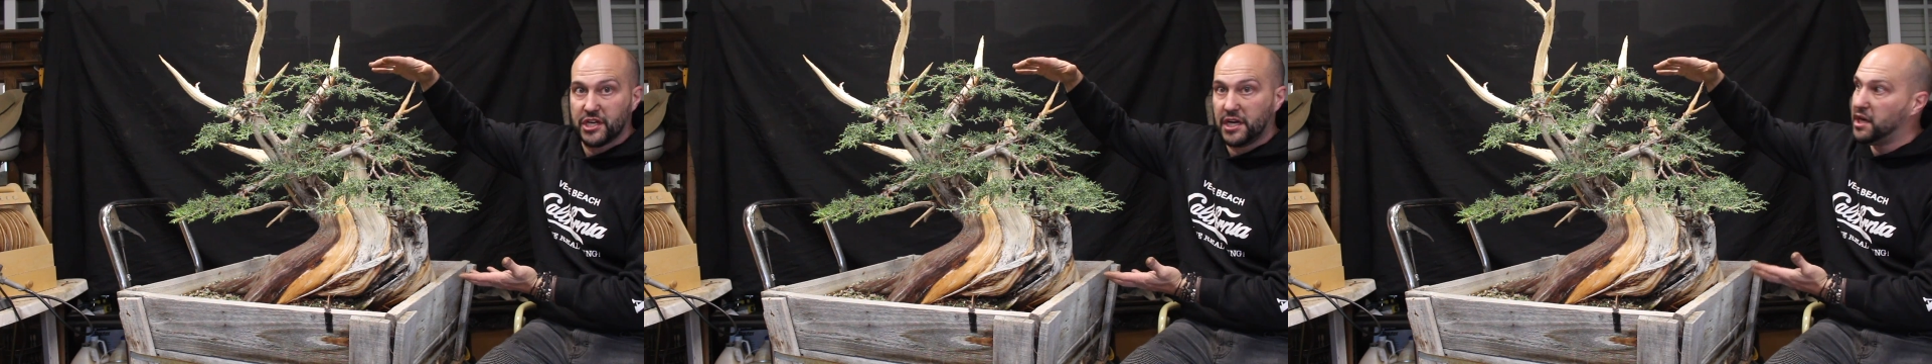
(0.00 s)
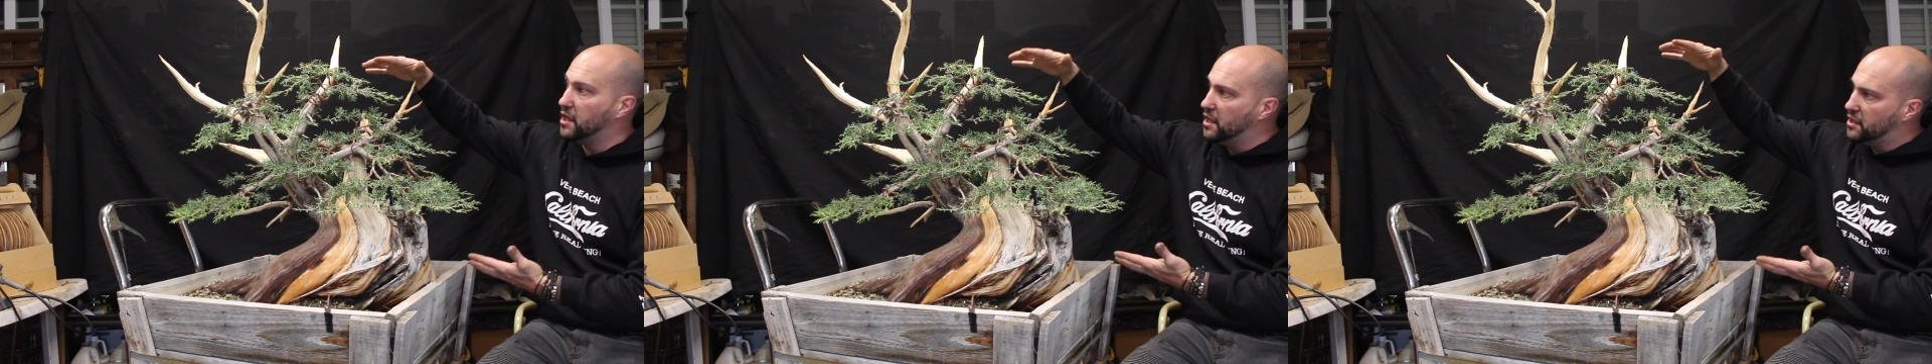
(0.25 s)

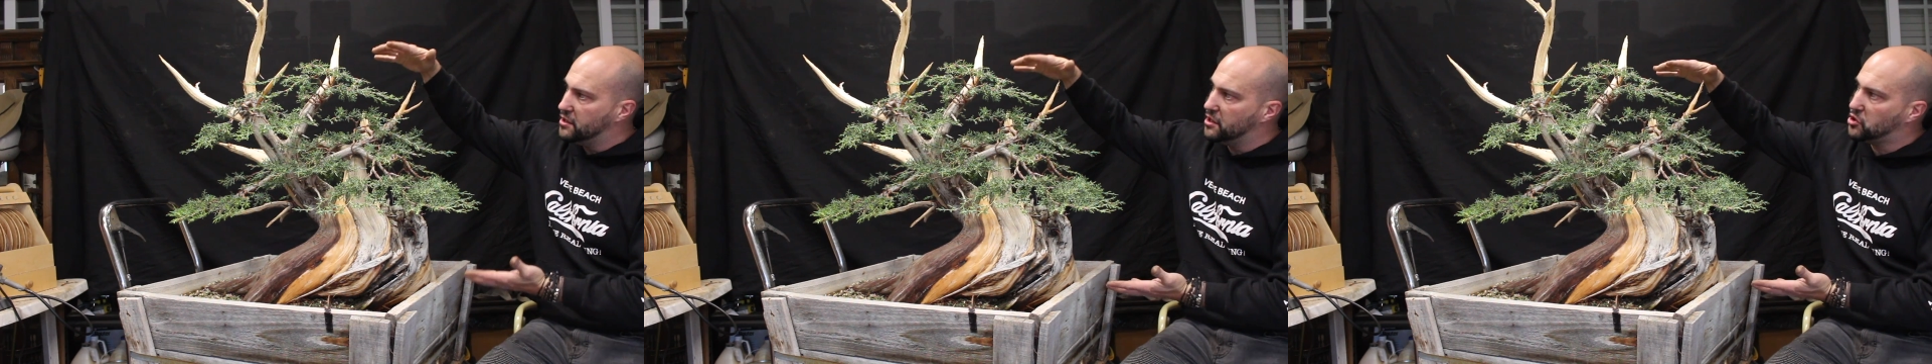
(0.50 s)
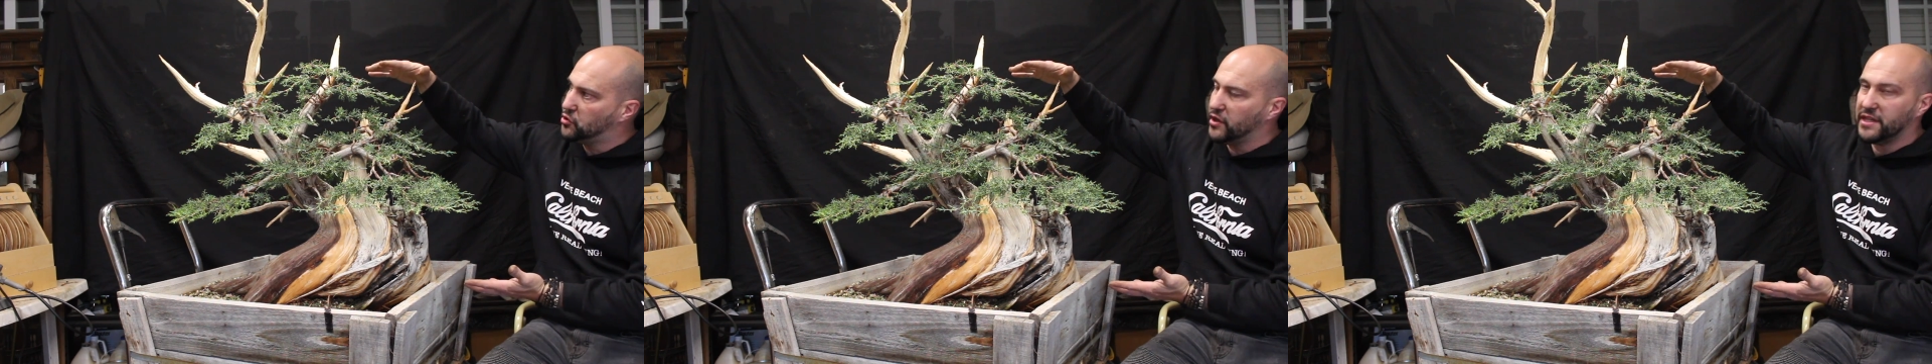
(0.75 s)

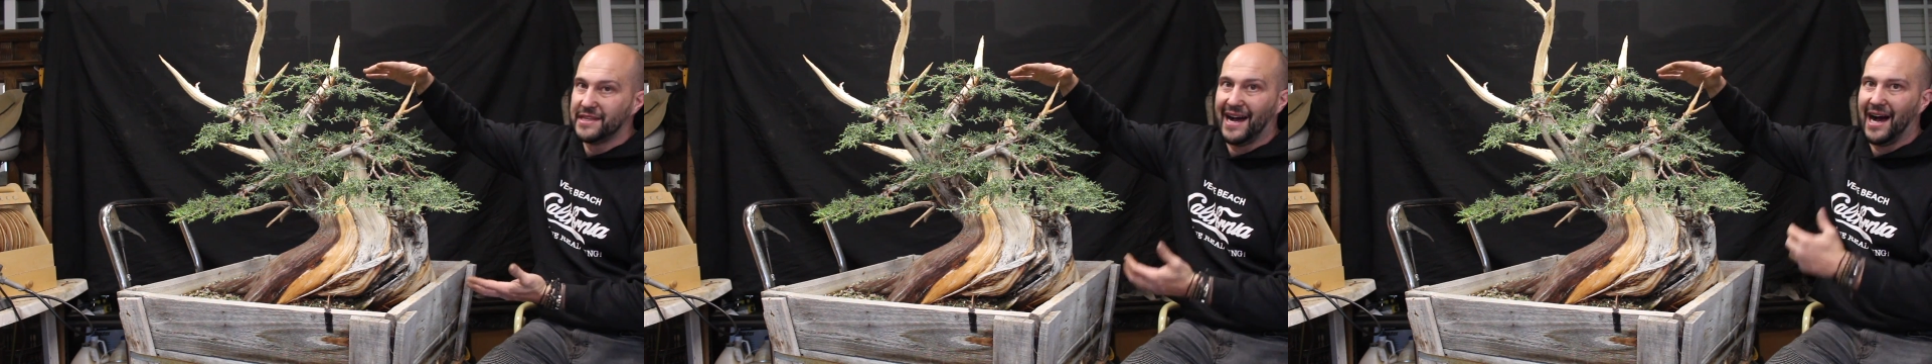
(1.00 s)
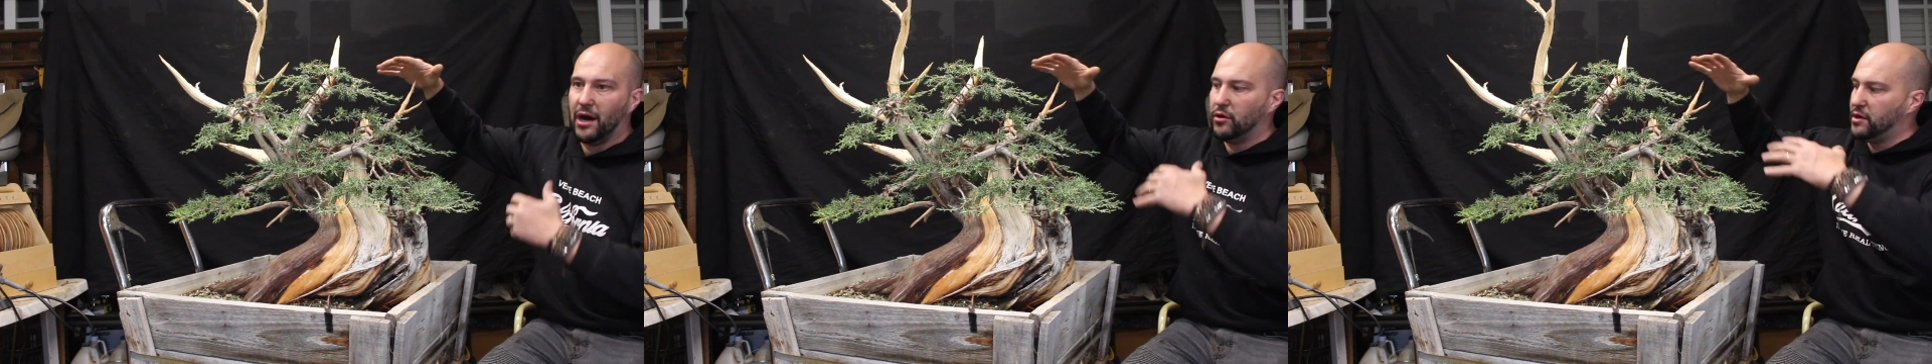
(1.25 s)
the tree
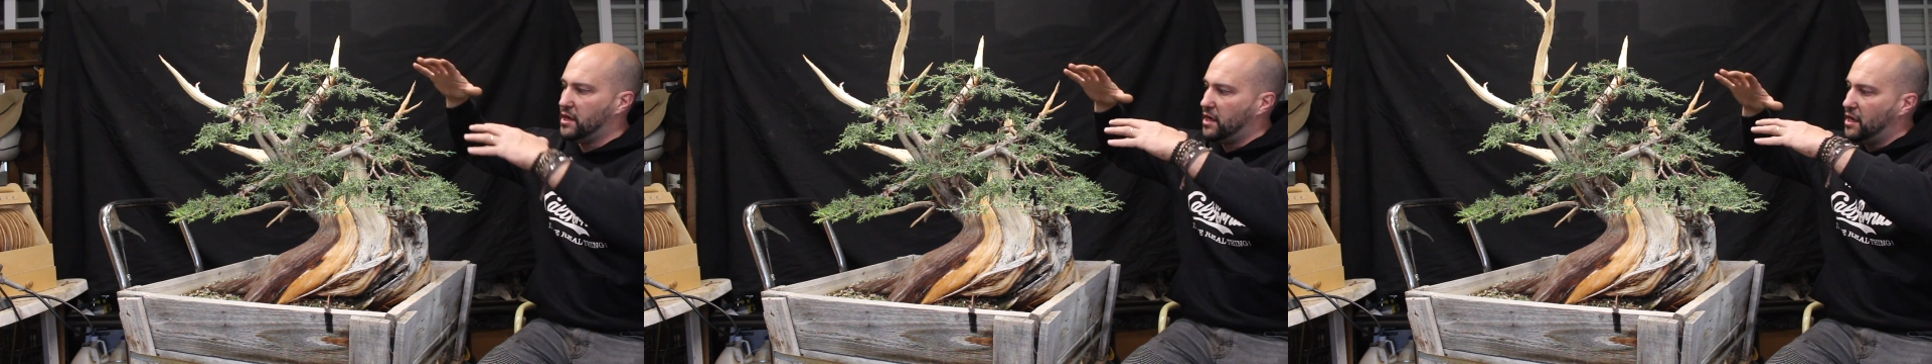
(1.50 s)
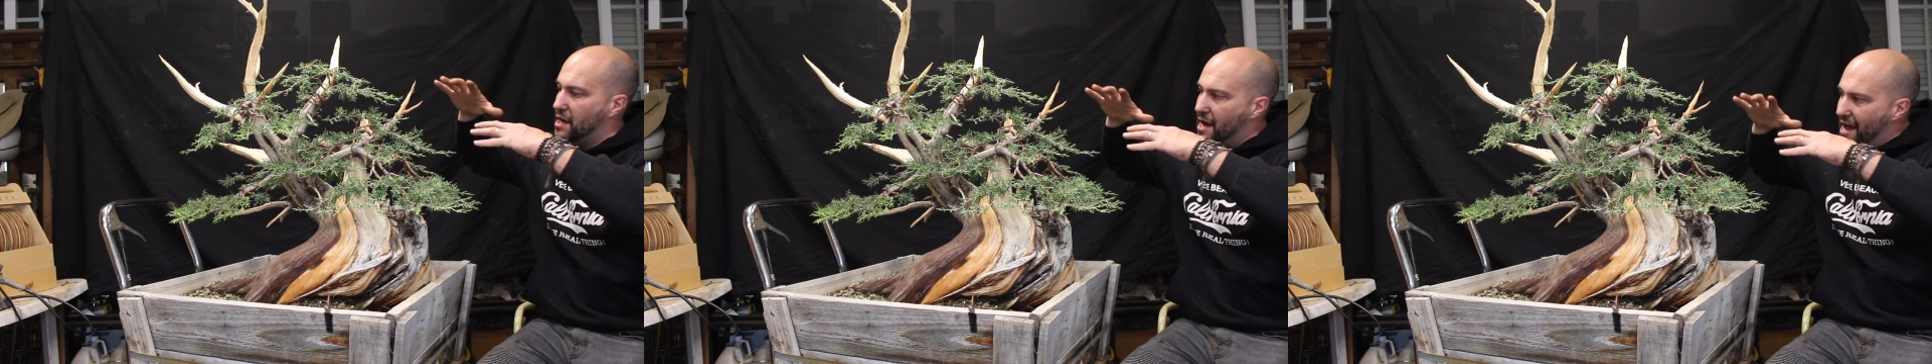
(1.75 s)

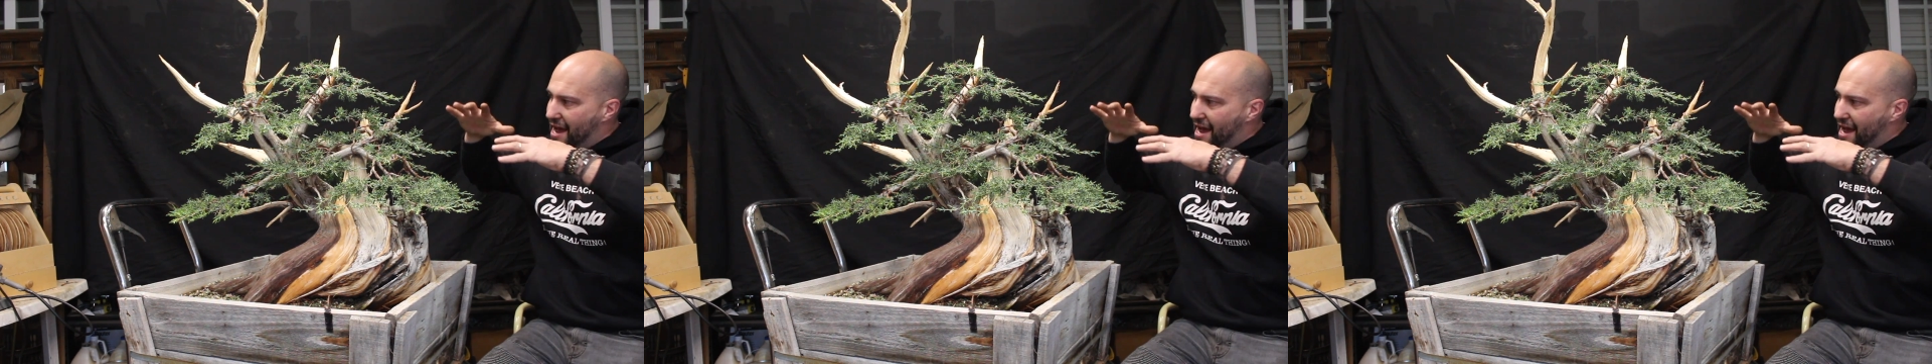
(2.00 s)
down